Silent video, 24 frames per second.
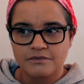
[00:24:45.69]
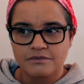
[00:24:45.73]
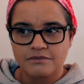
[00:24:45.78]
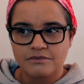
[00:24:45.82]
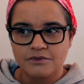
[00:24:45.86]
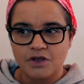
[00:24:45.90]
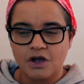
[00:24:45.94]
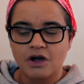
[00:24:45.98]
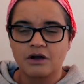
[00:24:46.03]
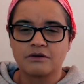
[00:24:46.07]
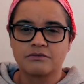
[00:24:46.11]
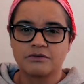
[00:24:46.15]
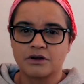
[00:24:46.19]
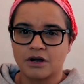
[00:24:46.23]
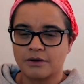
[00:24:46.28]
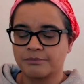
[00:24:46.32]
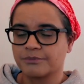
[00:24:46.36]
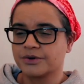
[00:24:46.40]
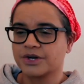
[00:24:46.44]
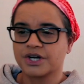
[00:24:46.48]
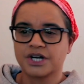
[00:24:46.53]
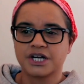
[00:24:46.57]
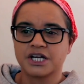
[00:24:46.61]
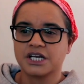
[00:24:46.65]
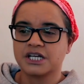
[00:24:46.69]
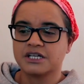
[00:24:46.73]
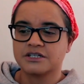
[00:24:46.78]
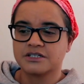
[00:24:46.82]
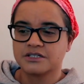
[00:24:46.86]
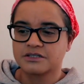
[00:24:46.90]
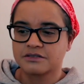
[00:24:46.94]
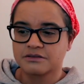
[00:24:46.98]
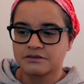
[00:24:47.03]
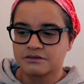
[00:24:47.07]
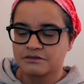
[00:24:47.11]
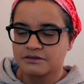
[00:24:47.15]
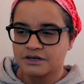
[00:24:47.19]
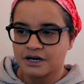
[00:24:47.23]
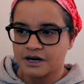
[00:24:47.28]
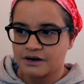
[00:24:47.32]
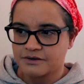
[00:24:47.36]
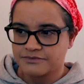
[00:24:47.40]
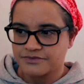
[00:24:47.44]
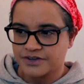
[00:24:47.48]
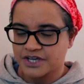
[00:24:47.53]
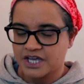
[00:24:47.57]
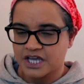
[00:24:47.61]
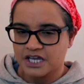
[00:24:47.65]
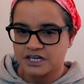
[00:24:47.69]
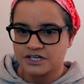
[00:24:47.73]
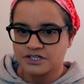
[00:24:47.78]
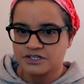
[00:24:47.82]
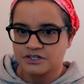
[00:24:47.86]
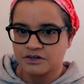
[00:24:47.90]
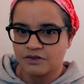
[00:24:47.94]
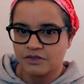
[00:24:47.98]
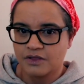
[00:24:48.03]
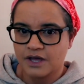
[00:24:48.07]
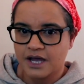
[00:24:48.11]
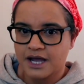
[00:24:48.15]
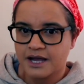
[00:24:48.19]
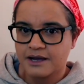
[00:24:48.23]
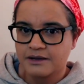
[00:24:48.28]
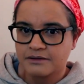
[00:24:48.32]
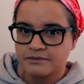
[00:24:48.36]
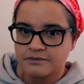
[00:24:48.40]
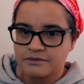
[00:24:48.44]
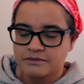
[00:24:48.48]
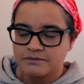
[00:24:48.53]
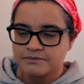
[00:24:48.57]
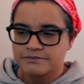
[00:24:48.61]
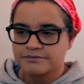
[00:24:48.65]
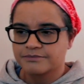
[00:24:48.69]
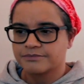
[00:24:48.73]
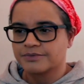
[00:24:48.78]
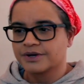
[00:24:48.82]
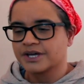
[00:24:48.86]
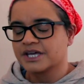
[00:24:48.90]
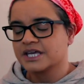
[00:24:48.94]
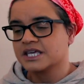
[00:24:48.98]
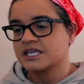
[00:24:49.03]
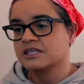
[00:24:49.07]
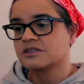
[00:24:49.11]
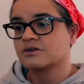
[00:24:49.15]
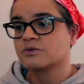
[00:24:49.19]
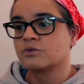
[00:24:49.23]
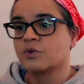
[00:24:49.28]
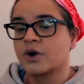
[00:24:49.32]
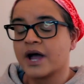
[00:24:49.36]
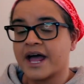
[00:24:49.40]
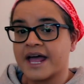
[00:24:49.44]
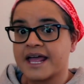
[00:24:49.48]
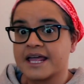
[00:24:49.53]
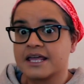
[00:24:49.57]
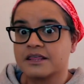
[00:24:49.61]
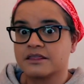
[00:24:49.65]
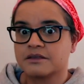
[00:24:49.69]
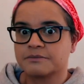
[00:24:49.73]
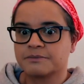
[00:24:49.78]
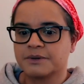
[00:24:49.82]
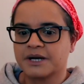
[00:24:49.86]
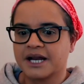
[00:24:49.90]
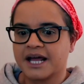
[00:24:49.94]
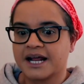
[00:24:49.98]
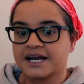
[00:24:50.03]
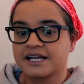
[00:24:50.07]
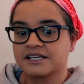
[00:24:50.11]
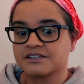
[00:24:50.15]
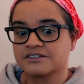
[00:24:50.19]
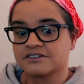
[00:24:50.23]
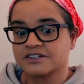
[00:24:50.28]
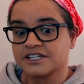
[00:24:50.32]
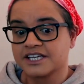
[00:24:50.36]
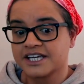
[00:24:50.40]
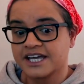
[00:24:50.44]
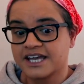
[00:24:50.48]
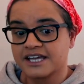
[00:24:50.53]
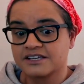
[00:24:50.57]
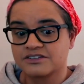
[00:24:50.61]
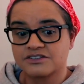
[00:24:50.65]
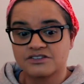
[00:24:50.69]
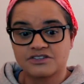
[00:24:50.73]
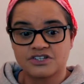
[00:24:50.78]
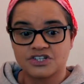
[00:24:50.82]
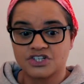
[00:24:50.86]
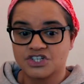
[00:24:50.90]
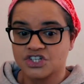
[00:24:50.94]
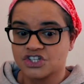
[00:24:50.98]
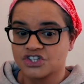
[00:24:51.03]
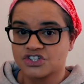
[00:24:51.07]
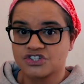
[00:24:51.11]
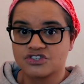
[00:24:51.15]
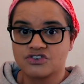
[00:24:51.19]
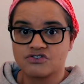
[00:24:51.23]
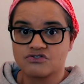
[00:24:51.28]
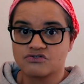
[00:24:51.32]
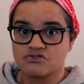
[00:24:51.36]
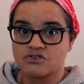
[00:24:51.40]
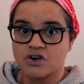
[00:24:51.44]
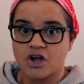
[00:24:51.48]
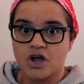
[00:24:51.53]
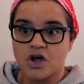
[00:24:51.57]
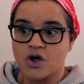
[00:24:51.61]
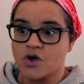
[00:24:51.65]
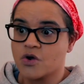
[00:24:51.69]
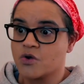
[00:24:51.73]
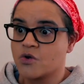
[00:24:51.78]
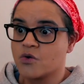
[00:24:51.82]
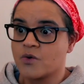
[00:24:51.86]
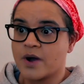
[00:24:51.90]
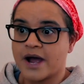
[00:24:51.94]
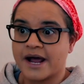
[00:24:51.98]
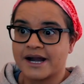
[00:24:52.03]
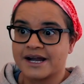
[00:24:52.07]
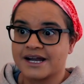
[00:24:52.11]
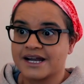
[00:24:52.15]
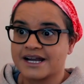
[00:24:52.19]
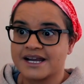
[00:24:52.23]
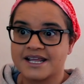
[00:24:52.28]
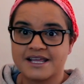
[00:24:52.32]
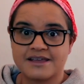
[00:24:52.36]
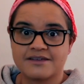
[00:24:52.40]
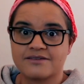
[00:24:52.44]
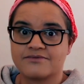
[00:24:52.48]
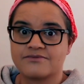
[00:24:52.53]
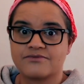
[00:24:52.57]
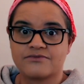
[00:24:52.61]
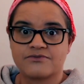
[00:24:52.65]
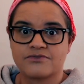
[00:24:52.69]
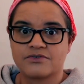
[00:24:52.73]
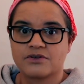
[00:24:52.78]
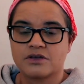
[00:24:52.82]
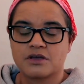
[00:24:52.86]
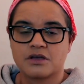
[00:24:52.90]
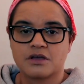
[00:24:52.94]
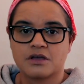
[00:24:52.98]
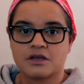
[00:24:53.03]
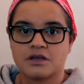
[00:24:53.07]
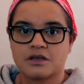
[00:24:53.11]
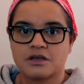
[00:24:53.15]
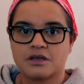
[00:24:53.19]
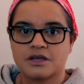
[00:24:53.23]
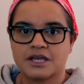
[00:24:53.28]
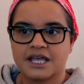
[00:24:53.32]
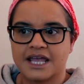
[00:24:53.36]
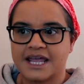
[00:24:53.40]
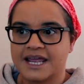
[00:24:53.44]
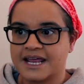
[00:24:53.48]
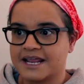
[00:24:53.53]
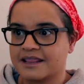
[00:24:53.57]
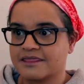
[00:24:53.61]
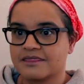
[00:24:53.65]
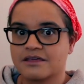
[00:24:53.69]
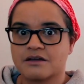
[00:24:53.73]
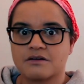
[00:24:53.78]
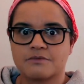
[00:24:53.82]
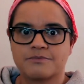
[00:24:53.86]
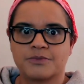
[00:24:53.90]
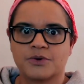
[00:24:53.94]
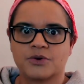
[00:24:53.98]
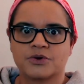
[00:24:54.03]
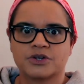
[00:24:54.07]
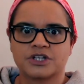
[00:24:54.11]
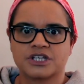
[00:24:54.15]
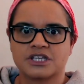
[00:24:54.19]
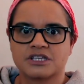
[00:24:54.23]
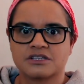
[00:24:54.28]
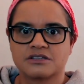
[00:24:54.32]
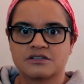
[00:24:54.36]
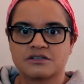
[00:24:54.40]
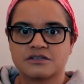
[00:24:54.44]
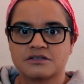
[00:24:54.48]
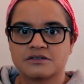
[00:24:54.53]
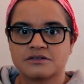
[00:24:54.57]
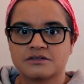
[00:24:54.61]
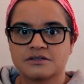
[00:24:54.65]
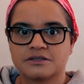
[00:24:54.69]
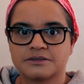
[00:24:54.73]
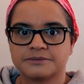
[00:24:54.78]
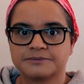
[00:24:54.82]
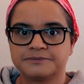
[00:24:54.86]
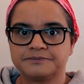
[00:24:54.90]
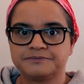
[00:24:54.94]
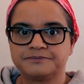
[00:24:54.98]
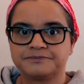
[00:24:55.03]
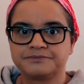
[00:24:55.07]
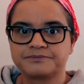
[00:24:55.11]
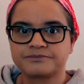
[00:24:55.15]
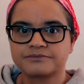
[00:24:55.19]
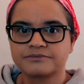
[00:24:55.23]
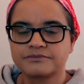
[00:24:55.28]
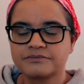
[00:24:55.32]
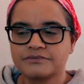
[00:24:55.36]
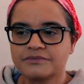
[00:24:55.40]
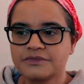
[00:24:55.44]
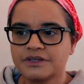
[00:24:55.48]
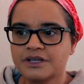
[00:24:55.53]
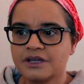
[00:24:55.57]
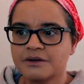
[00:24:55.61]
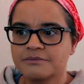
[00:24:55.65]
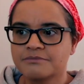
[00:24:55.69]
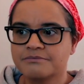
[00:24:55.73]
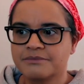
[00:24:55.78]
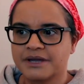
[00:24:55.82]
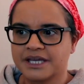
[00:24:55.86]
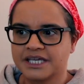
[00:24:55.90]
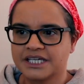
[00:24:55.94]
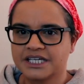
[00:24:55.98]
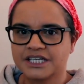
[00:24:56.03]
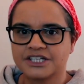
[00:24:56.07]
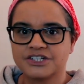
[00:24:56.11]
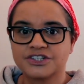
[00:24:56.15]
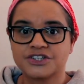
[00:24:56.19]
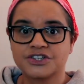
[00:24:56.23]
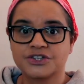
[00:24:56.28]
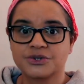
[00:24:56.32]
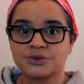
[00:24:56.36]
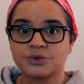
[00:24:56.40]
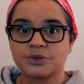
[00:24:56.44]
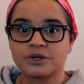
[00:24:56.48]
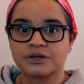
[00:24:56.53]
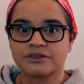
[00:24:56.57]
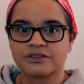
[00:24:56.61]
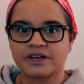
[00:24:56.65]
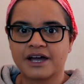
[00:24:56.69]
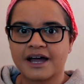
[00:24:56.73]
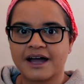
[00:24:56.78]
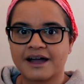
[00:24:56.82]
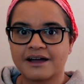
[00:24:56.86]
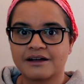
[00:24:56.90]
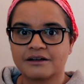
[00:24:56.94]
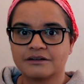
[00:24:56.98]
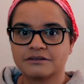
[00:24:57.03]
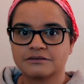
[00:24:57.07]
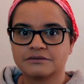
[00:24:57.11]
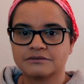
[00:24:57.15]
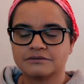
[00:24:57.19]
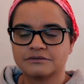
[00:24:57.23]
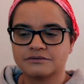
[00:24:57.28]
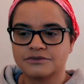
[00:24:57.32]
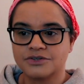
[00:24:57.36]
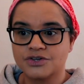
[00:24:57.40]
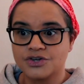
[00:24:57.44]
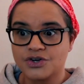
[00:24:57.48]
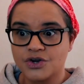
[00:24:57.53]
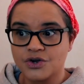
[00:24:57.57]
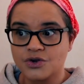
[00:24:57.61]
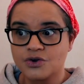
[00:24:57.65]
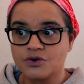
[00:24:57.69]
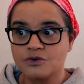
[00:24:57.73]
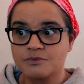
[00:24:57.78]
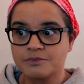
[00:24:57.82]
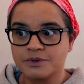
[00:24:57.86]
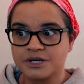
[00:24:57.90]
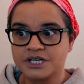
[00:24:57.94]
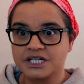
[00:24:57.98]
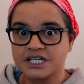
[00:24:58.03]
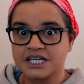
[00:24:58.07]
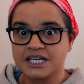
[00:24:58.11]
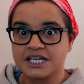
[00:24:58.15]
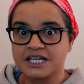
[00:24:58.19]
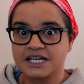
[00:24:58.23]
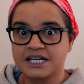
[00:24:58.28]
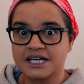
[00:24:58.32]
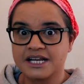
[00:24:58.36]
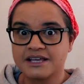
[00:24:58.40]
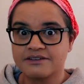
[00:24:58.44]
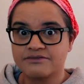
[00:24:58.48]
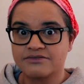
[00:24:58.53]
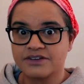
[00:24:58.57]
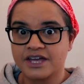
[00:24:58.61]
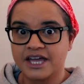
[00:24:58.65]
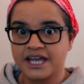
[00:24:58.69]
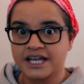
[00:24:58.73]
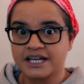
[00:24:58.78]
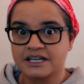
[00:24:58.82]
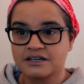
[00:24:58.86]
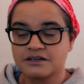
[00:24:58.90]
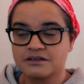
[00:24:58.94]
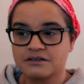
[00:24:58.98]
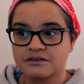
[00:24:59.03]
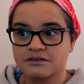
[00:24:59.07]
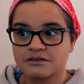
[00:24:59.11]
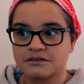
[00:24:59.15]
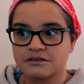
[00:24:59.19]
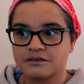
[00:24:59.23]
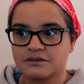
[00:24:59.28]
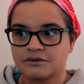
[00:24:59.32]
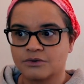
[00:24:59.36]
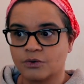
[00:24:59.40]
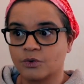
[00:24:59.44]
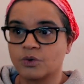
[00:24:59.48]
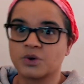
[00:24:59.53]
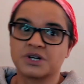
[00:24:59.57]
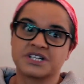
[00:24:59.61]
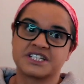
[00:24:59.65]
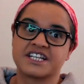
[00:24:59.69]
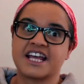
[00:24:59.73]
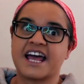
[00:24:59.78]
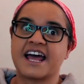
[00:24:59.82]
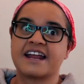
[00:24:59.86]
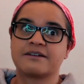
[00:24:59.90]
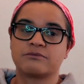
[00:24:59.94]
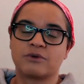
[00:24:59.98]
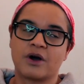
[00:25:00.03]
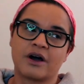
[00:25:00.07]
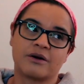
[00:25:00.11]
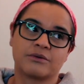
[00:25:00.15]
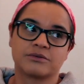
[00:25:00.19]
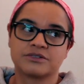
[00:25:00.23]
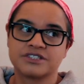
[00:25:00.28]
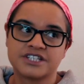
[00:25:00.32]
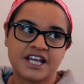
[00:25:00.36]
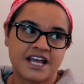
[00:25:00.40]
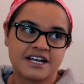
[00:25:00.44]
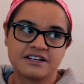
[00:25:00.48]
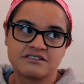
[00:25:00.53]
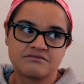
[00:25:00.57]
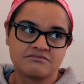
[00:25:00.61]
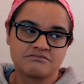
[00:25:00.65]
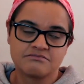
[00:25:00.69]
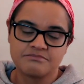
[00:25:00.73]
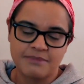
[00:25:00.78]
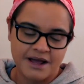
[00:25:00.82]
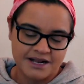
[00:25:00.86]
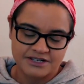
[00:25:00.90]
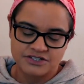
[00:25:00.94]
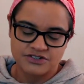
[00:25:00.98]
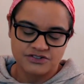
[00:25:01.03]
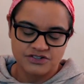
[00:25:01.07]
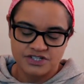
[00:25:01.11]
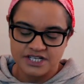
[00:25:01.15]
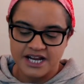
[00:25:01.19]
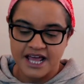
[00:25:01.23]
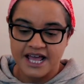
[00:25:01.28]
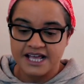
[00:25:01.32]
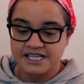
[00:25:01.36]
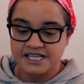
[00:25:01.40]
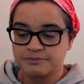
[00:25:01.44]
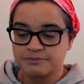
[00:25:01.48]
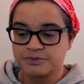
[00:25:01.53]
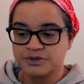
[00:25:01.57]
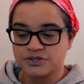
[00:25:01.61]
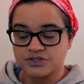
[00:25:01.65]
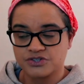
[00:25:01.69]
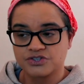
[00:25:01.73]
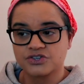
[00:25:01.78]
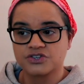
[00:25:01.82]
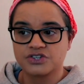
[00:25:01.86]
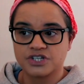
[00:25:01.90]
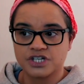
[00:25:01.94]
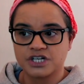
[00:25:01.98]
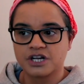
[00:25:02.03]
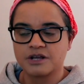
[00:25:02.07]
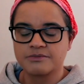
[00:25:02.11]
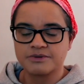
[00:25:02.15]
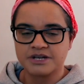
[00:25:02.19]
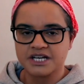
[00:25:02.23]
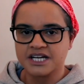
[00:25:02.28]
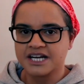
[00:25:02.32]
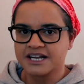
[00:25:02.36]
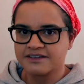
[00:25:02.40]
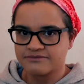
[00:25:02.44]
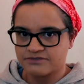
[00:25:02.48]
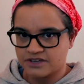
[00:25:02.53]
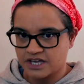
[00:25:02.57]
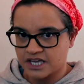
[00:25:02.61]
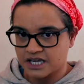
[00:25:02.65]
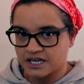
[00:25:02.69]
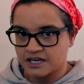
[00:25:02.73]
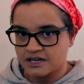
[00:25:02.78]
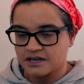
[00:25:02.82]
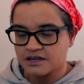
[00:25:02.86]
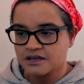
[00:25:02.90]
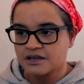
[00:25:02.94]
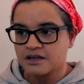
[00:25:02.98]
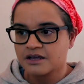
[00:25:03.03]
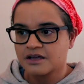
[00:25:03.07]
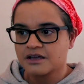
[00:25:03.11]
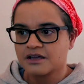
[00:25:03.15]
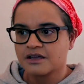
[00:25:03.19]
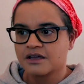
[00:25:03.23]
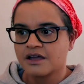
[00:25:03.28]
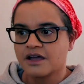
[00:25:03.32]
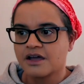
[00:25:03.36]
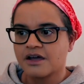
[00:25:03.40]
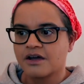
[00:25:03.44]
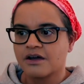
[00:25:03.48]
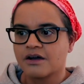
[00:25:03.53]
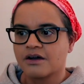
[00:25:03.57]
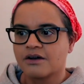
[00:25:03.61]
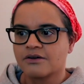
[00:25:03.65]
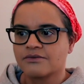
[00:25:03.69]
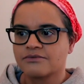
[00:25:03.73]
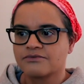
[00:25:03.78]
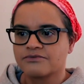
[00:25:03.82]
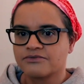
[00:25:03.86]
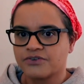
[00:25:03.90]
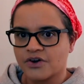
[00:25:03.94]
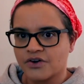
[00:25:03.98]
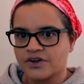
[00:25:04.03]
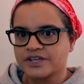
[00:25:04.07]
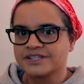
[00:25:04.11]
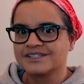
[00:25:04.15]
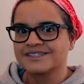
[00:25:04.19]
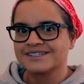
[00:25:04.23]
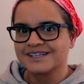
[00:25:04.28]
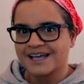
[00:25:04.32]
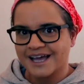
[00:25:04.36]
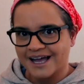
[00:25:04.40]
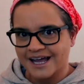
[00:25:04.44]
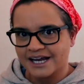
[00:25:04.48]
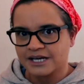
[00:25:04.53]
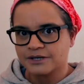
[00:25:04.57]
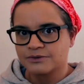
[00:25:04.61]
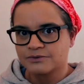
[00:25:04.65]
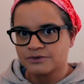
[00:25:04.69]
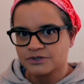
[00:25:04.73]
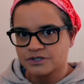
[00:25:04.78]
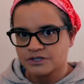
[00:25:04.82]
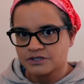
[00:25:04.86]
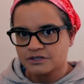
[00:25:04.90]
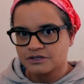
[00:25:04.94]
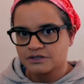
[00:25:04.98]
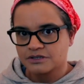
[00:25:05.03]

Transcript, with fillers: I, I'm going to need clarification on that. But either way, the plan is, I guess, to just grow and live in their bodies. Making sure that nobody living or dead, well, dead matters less, certainly nobody living finds out